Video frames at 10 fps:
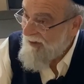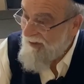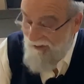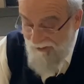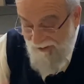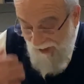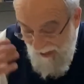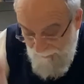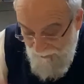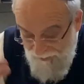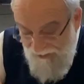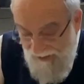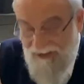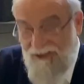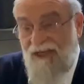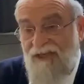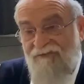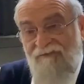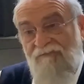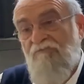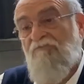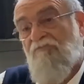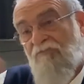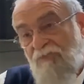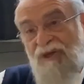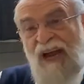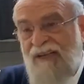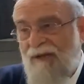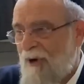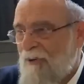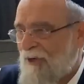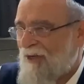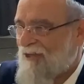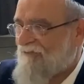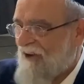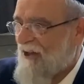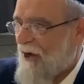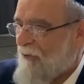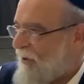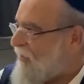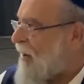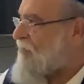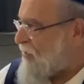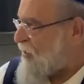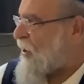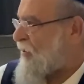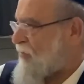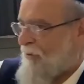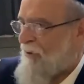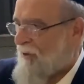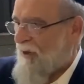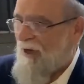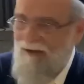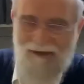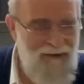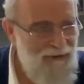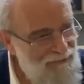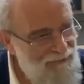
that topples that sense of sanctimonious fellow. Well, I'm good. We're doing not. No.